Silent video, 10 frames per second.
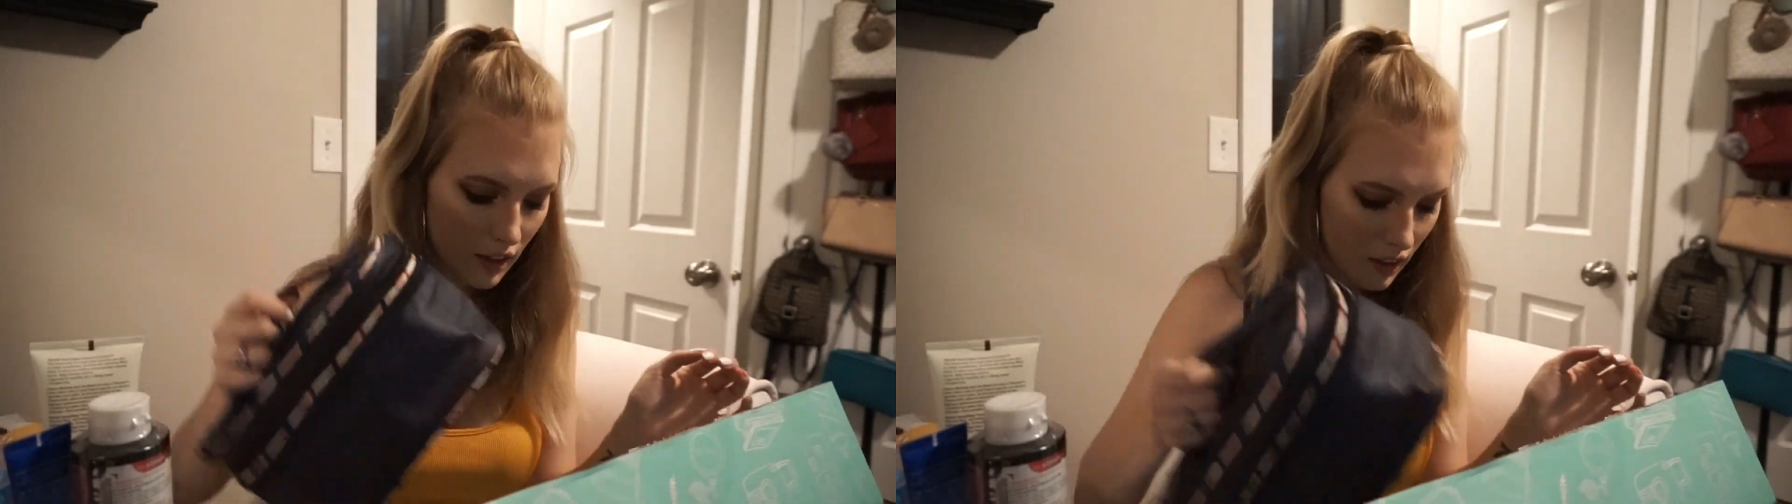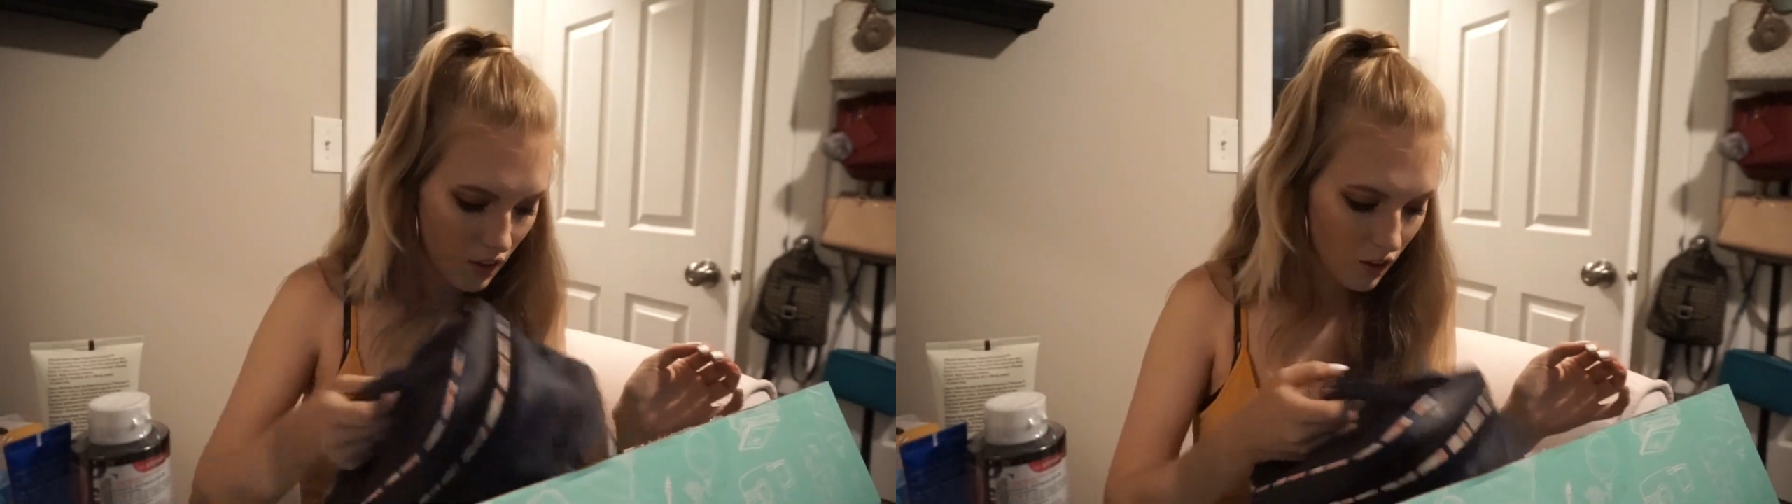
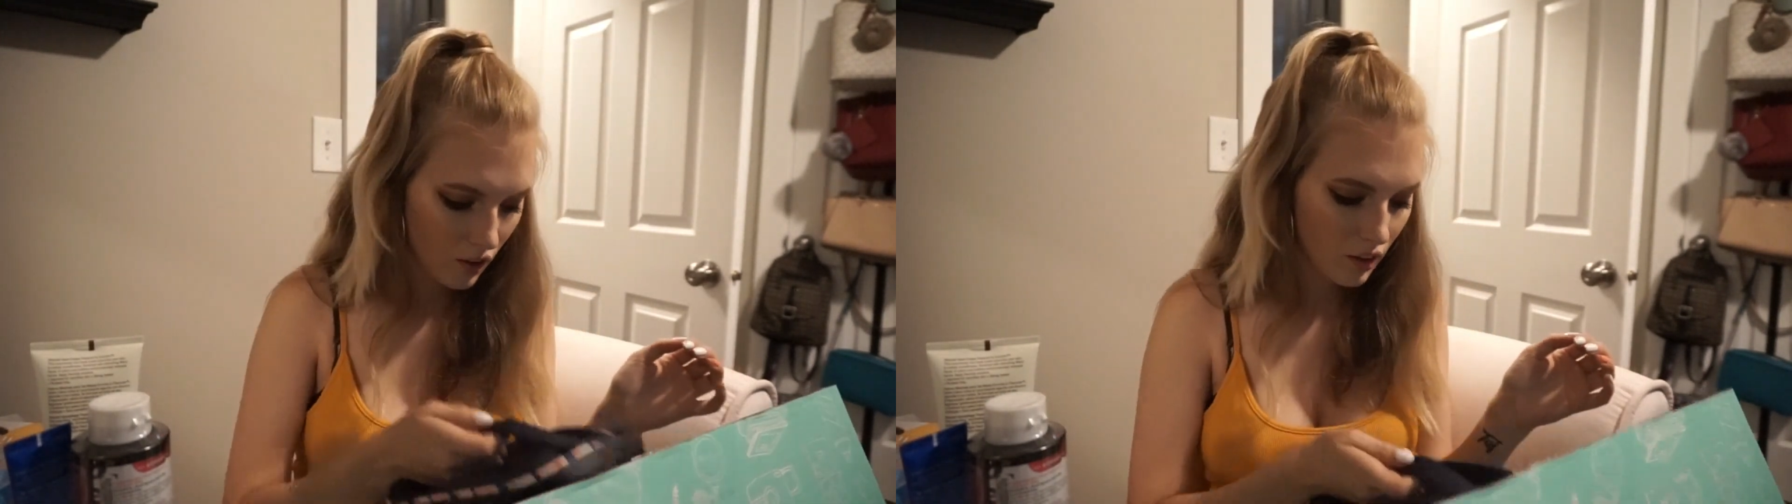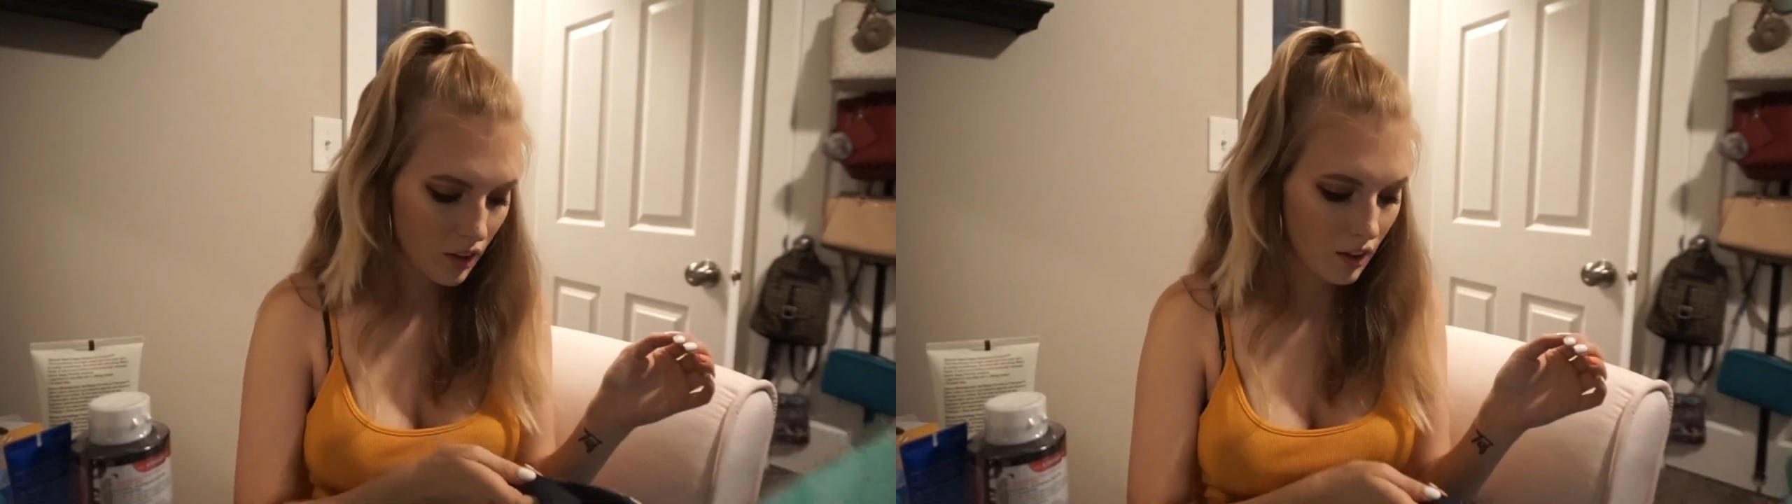
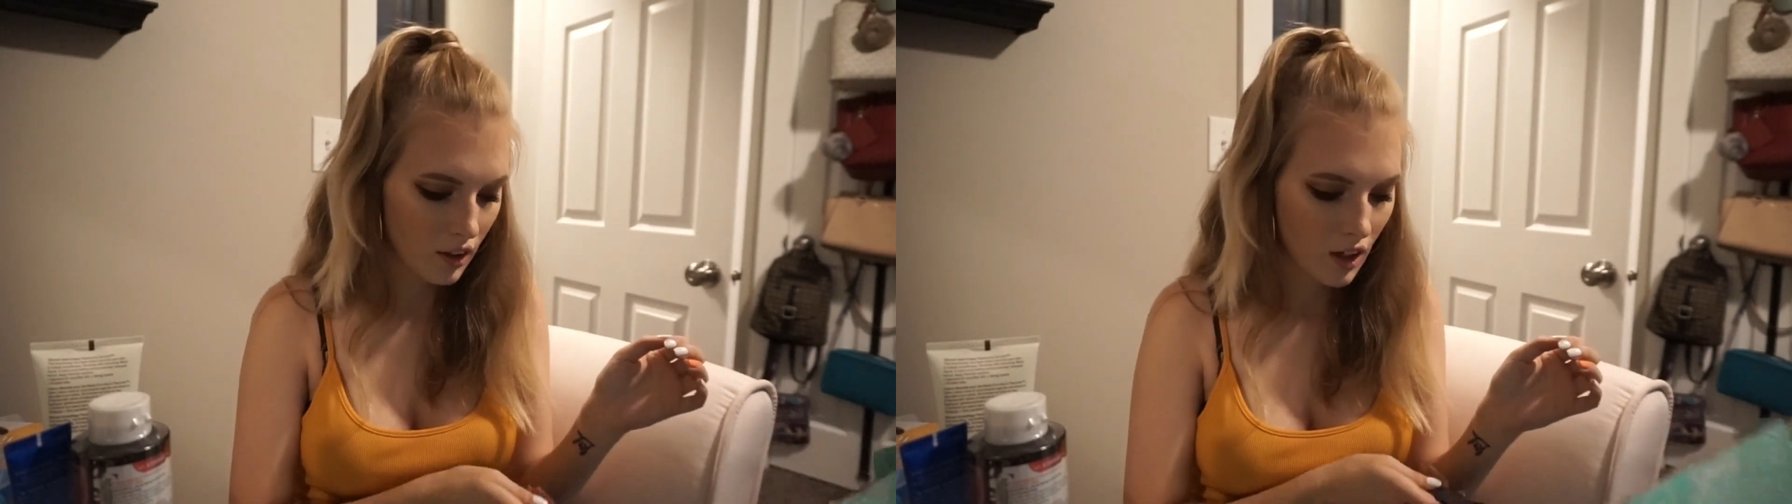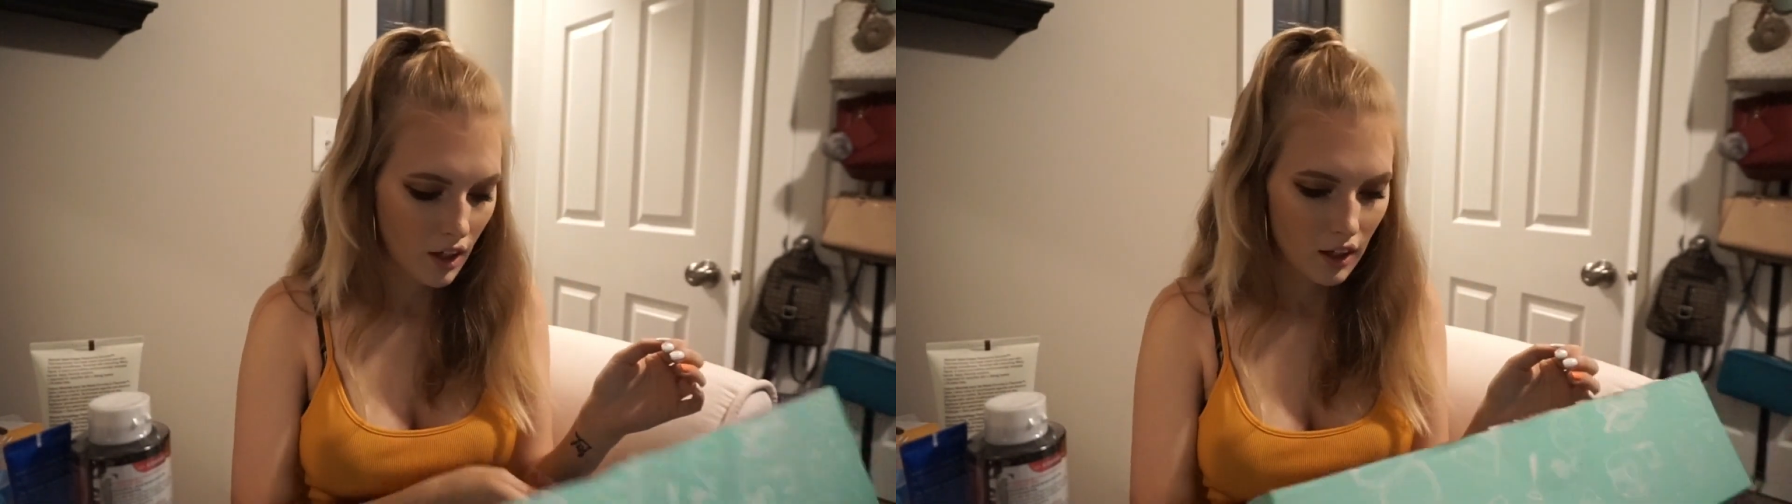so
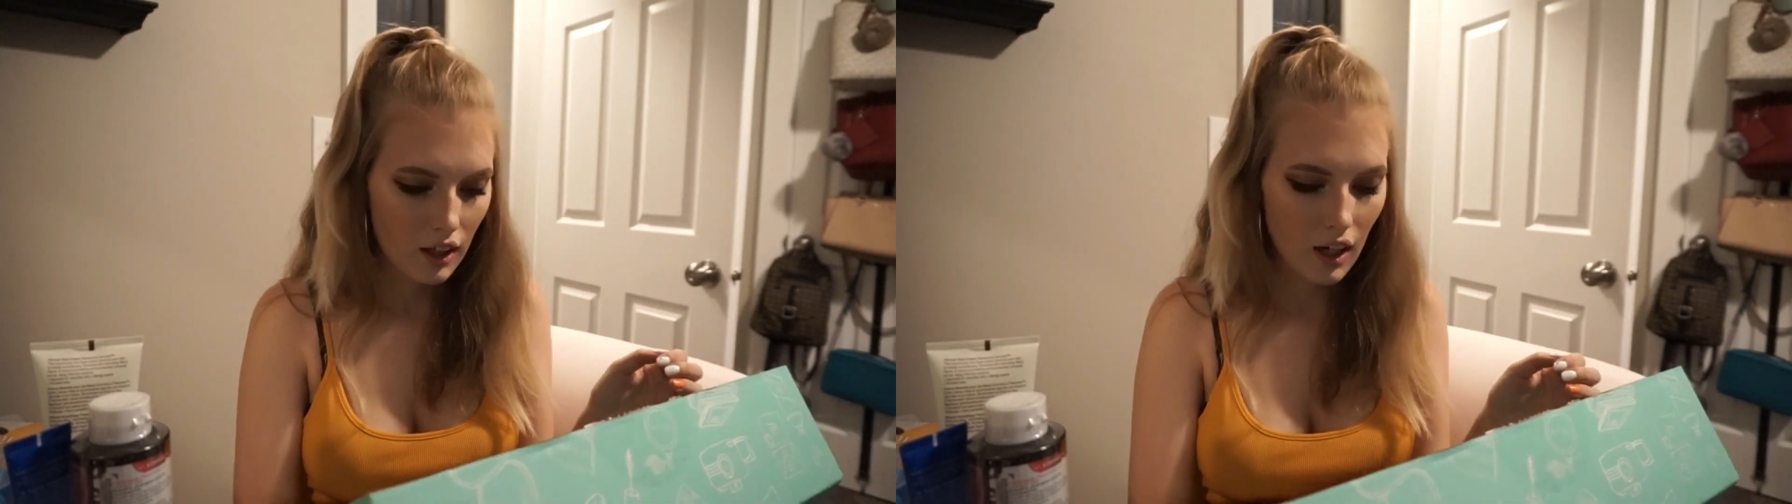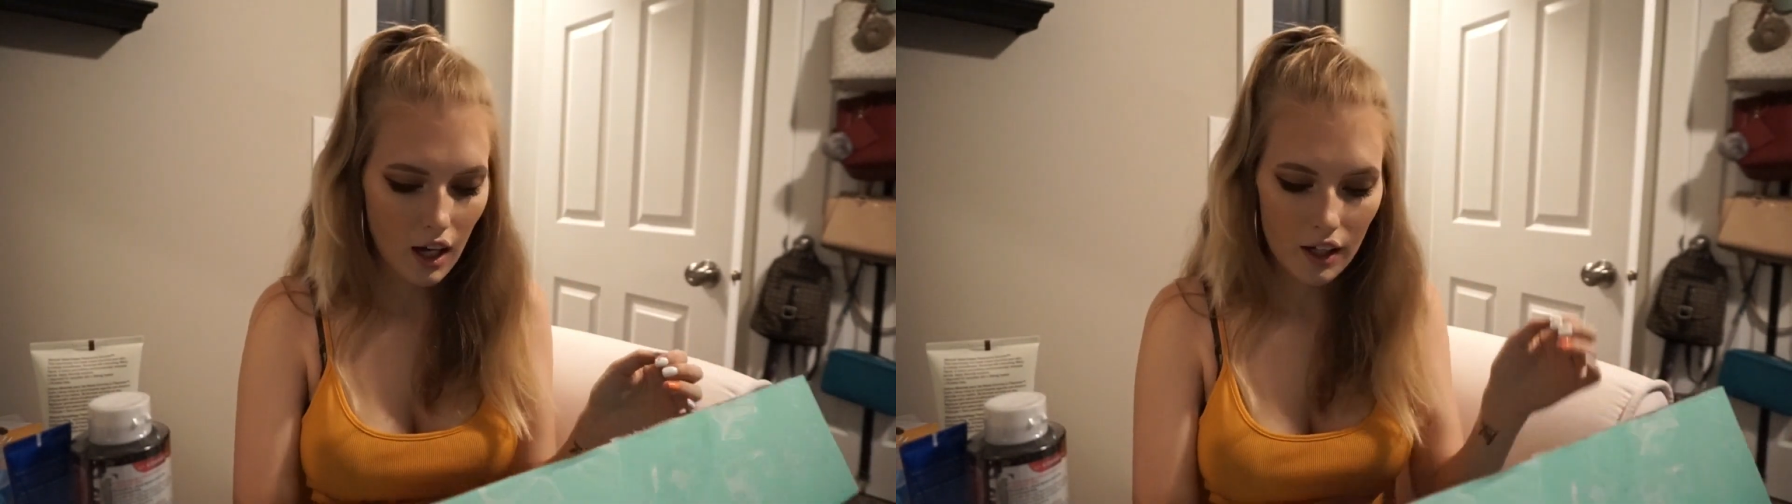
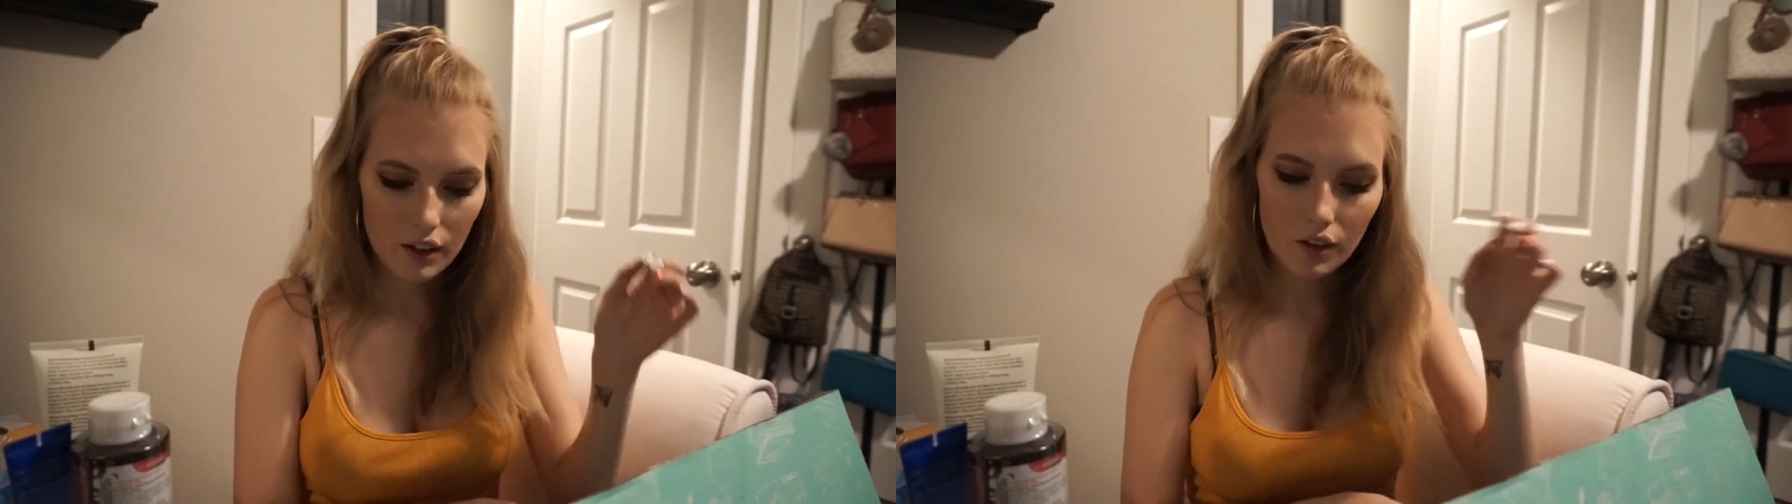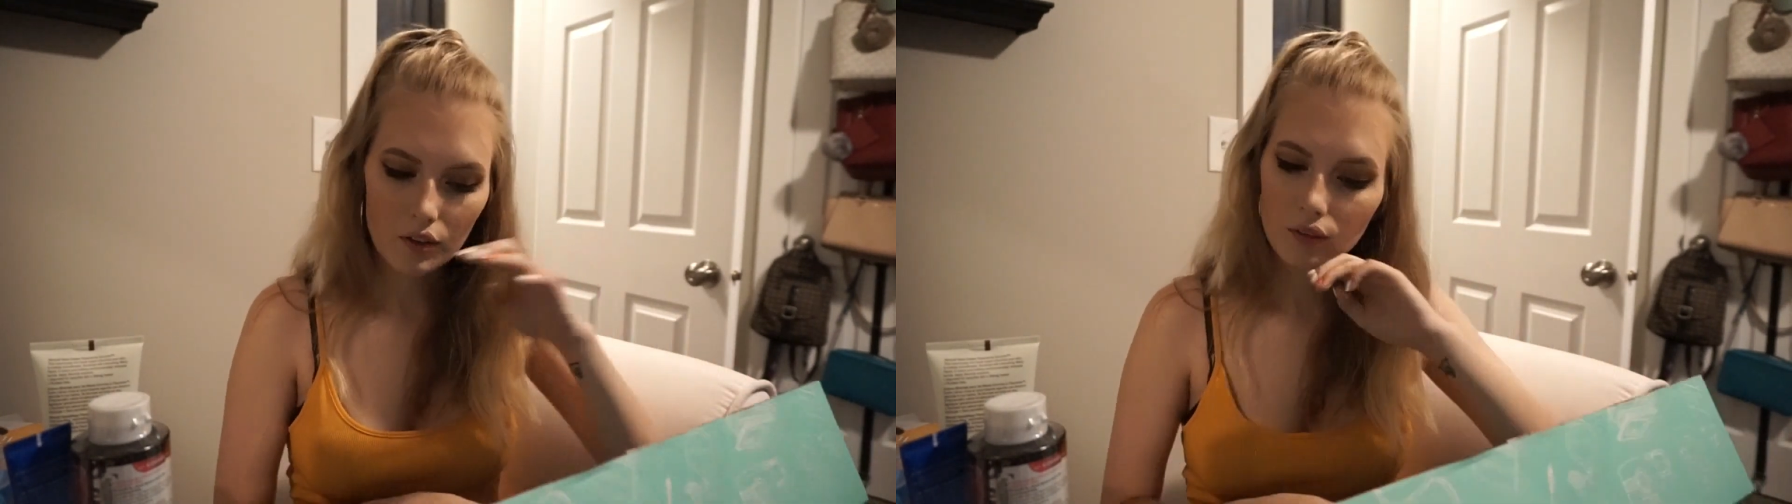yeah,